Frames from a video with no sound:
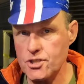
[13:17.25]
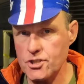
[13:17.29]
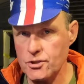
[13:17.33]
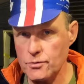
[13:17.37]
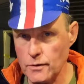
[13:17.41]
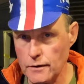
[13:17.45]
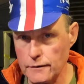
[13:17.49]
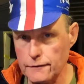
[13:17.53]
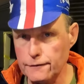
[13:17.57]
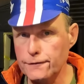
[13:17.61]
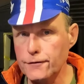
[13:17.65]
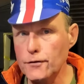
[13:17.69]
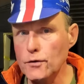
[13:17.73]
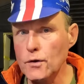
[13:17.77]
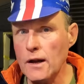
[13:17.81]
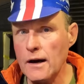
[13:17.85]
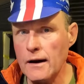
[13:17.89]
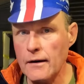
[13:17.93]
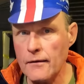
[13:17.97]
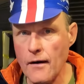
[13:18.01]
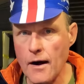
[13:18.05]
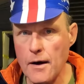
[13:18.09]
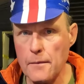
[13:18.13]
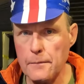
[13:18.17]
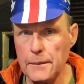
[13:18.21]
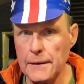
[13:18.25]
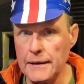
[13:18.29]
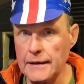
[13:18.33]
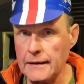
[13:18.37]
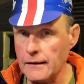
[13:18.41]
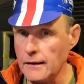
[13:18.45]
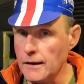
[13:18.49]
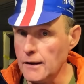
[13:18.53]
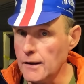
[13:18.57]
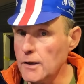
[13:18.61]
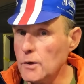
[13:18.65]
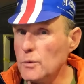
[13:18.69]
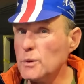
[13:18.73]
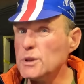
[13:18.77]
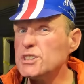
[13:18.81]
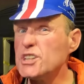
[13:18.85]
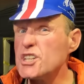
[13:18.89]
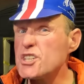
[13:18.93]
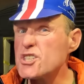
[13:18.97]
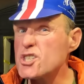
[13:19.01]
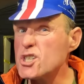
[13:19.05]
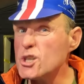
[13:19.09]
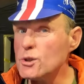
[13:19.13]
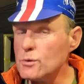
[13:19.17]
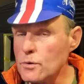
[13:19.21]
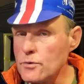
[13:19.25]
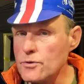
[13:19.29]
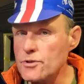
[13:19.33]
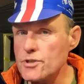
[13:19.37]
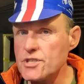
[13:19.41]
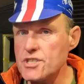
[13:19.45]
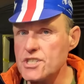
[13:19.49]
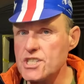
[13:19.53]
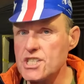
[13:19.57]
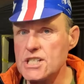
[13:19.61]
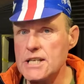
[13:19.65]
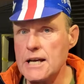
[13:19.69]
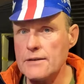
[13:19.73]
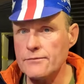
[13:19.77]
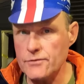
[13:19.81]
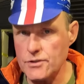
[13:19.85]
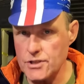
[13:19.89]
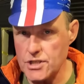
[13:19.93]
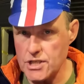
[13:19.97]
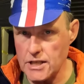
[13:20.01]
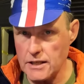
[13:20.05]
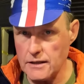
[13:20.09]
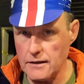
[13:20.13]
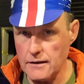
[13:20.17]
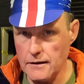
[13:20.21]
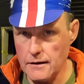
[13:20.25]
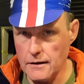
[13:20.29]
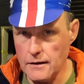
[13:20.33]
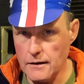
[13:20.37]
2 at full RRP, which is 270.